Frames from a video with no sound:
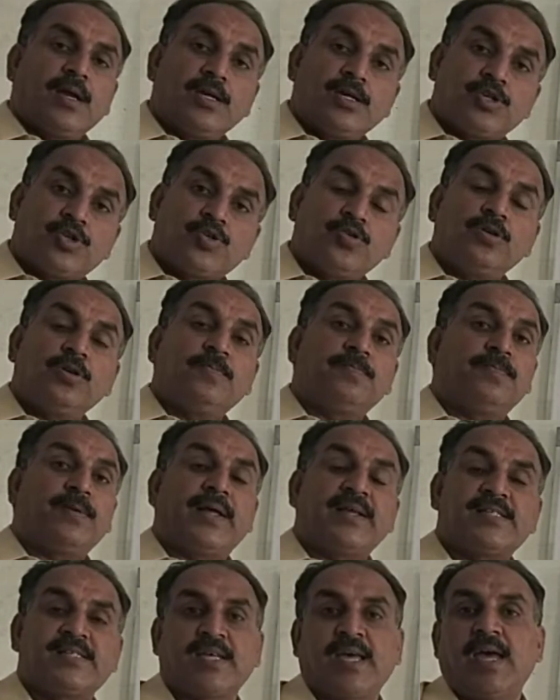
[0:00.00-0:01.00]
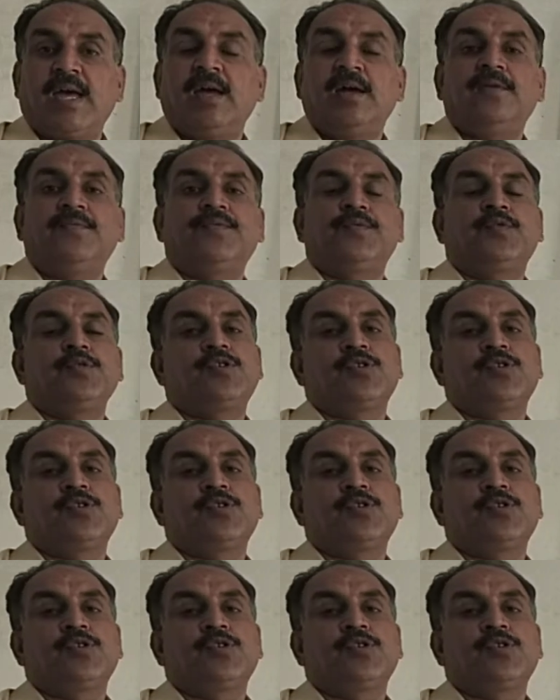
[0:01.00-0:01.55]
should plus have to